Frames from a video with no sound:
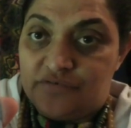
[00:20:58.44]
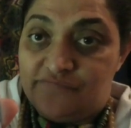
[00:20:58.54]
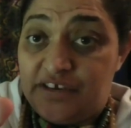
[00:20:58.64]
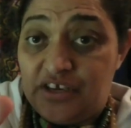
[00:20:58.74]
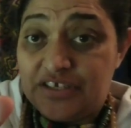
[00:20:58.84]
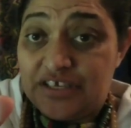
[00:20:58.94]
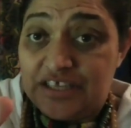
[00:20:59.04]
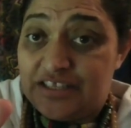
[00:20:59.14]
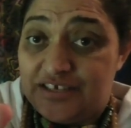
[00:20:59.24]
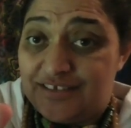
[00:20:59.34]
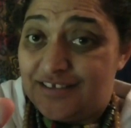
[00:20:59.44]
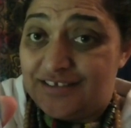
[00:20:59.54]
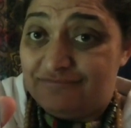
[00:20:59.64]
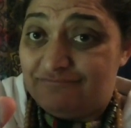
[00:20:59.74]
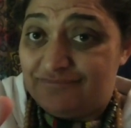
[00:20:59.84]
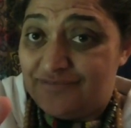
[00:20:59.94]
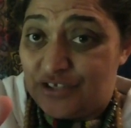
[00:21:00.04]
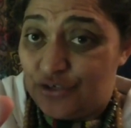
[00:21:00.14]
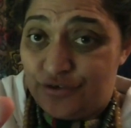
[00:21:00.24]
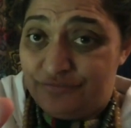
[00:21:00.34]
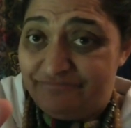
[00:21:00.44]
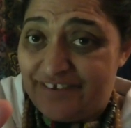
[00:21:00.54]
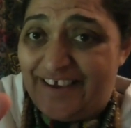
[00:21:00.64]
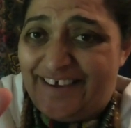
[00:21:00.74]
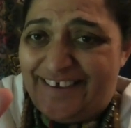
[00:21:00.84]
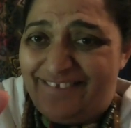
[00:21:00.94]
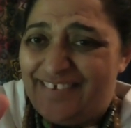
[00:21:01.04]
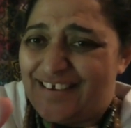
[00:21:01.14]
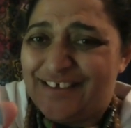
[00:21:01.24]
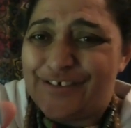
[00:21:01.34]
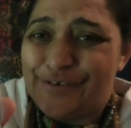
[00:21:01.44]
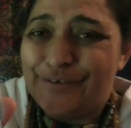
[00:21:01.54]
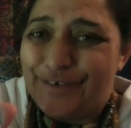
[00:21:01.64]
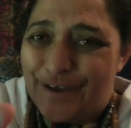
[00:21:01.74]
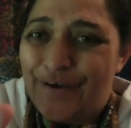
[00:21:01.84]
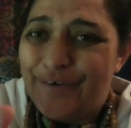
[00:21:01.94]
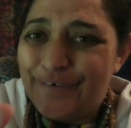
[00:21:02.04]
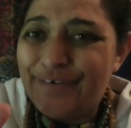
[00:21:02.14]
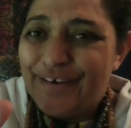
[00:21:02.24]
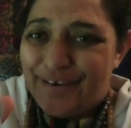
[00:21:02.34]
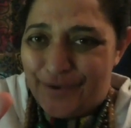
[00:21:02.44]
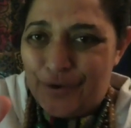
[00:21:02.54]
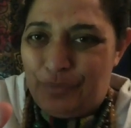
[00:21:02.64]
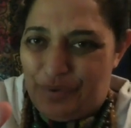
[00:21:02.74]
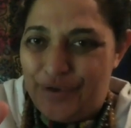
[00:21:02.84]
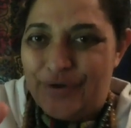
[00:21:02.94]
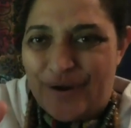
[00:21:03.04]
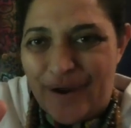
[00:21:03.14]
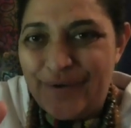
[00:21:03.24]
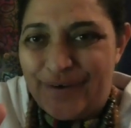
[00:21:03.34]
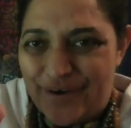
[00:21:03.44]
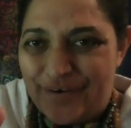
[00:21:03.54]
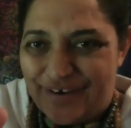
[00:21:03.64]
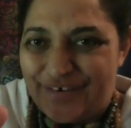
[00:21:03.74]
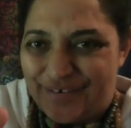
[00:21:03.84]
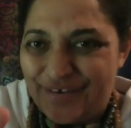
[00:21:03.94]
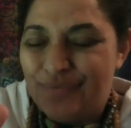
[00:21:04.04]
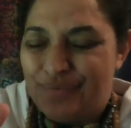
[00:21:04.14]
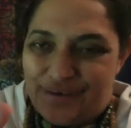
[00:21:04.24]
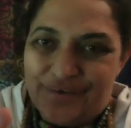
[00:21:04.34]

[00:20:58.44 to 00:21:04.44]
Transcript: videos like this soon because you'll be your own oracle, you'll be